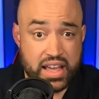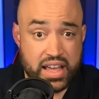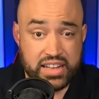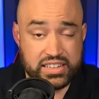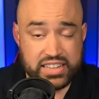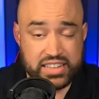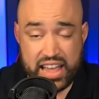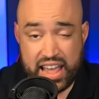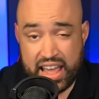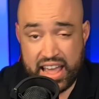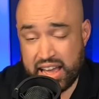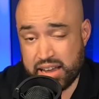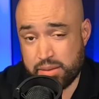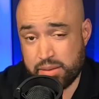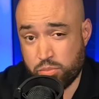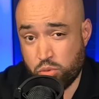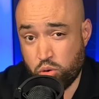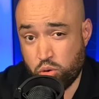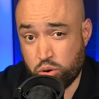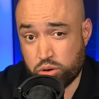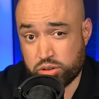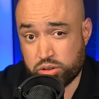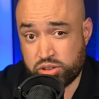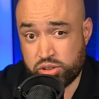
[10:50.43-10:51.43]
And to add
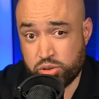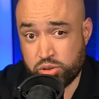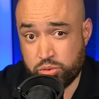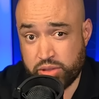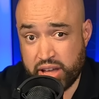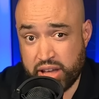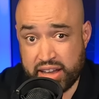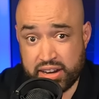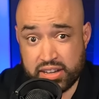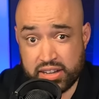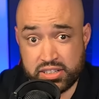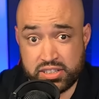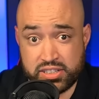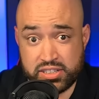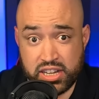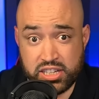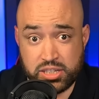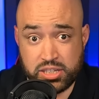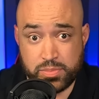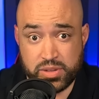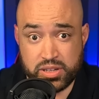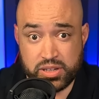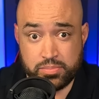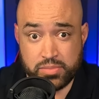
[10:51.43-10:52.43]
more to that
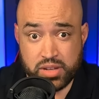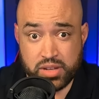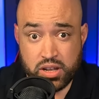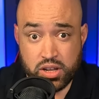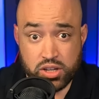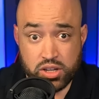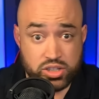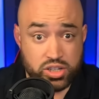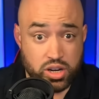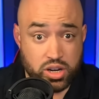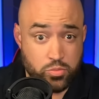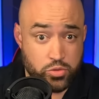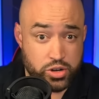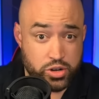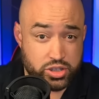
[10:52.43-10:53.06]
assessment, some